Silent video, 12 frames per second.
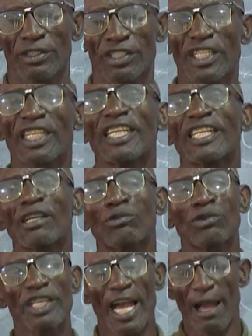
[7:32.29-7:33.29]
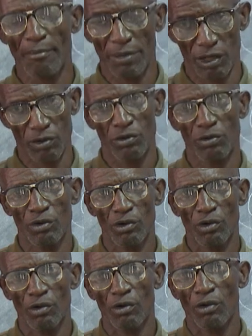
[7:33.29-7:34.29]
Chigenda tuyambako.
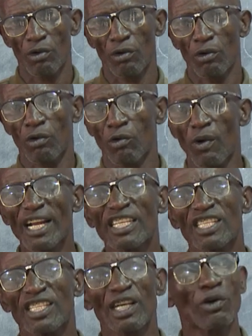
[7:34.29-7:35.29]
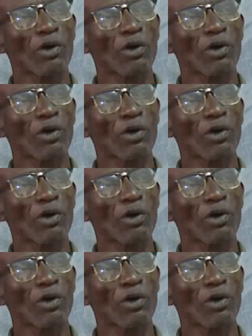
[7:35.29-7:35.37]
What is the